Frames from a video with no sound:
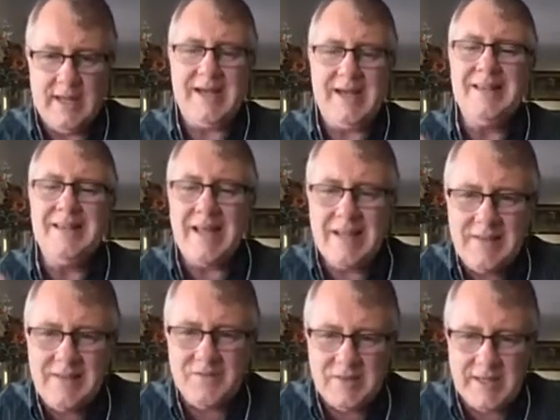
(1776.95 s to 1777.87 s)

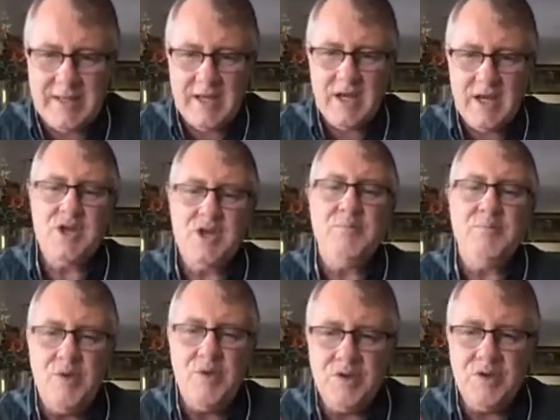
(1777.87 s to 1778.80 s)
collectively,
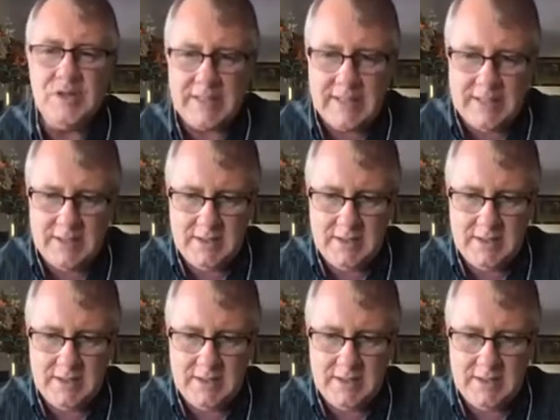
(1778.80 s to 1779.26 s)
communally,